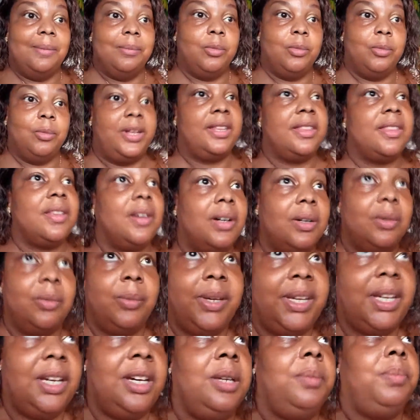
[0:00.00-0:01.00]
we thought
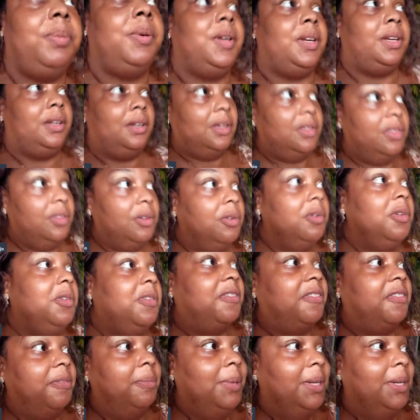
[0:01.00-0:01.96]
we could put it on the roof